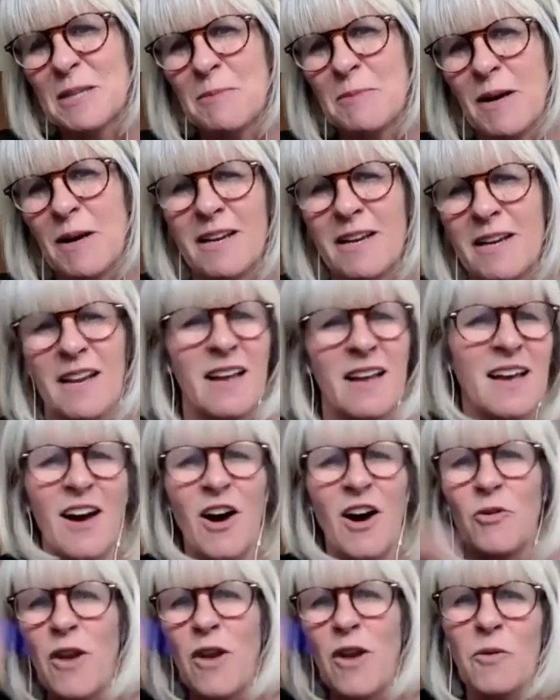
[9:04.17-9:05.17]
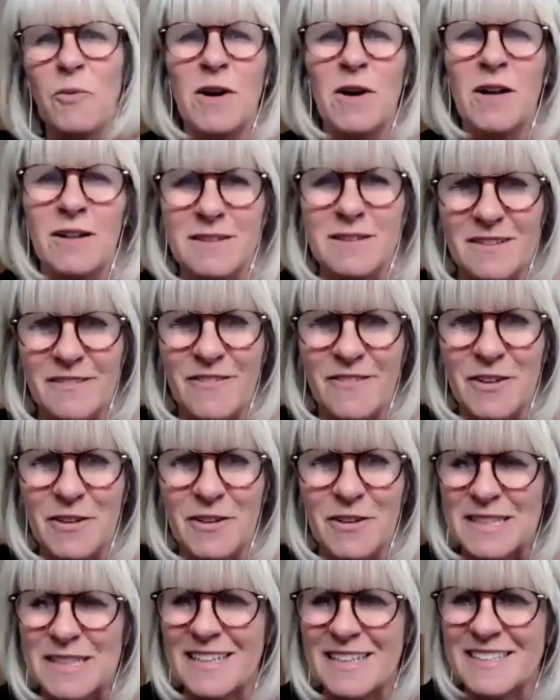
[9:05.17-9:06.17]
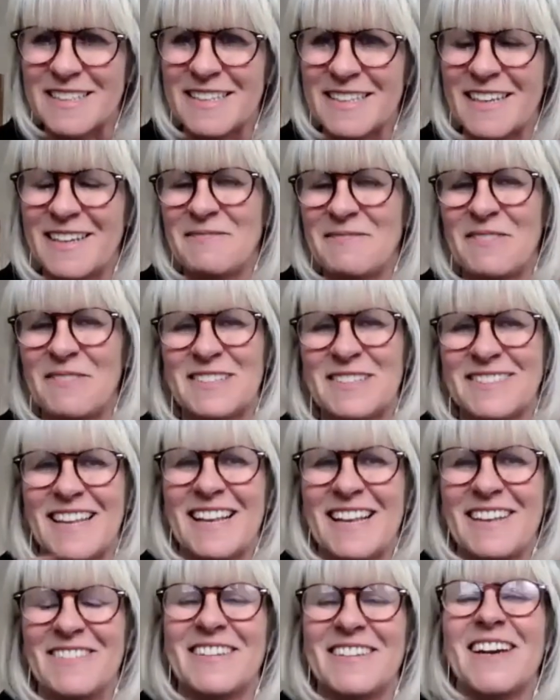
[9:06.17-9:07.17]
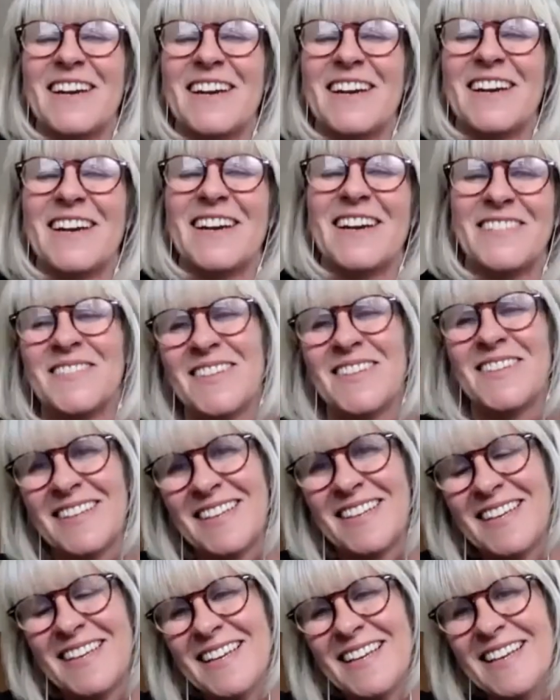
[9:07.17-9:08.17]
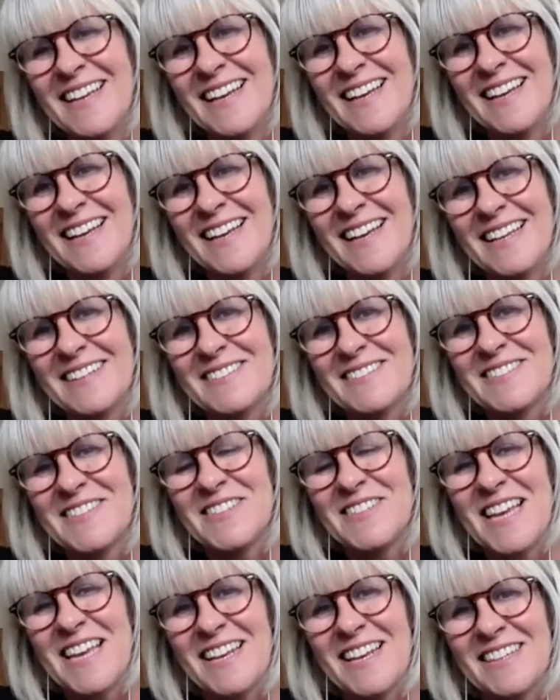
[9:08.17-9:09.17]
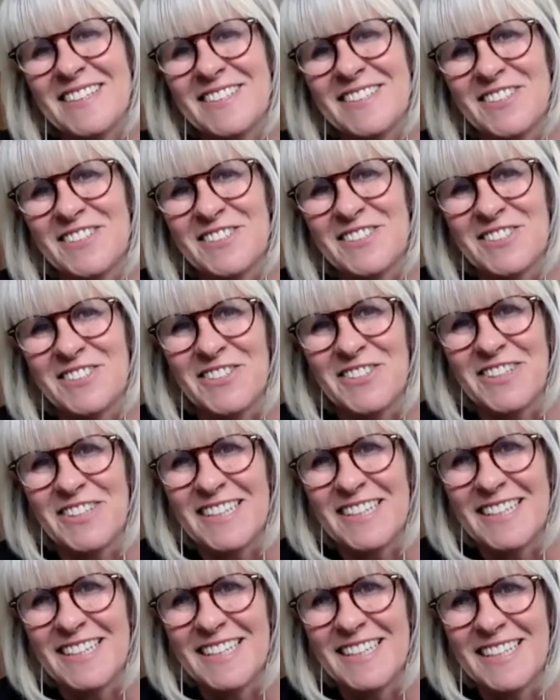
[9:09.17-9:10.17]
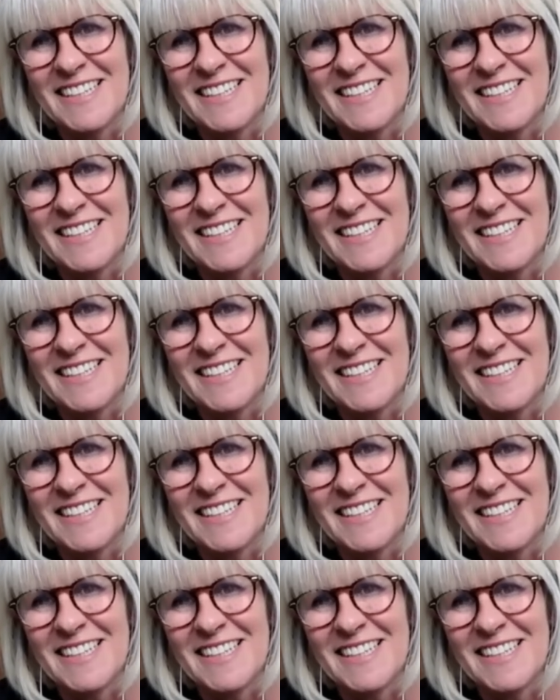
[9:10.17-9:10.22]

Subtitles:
in the past, in a whole other world. It feels like it wasn't that long ago, was it? But do tell us your story.